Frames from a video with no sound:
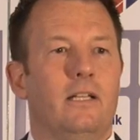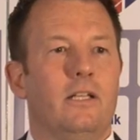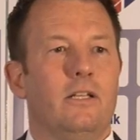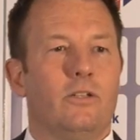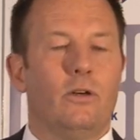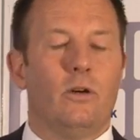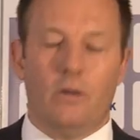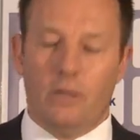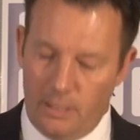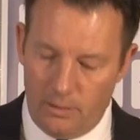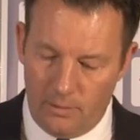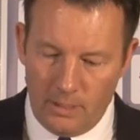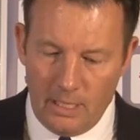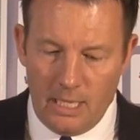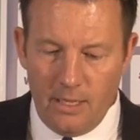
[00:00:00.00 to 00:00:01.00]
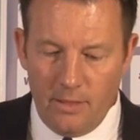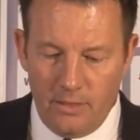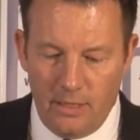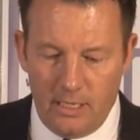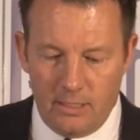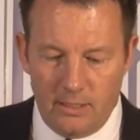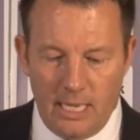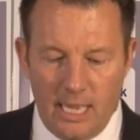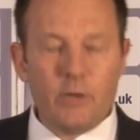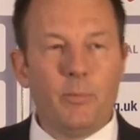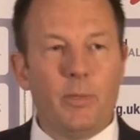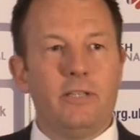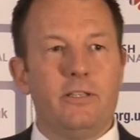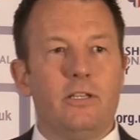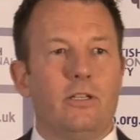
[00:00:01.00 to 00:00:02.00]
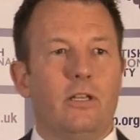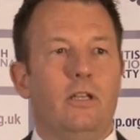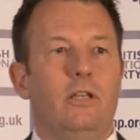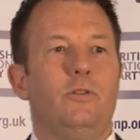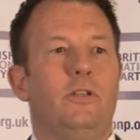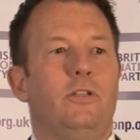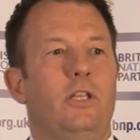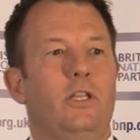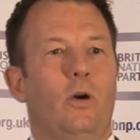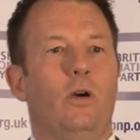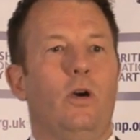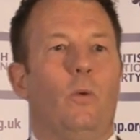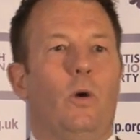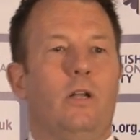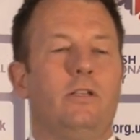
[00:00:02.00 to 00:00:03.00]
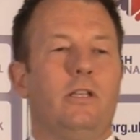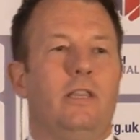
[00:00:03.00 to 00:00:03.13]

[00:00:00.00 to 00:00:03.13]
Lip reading: So, you know, they are a bit disillusioned, the younger ones.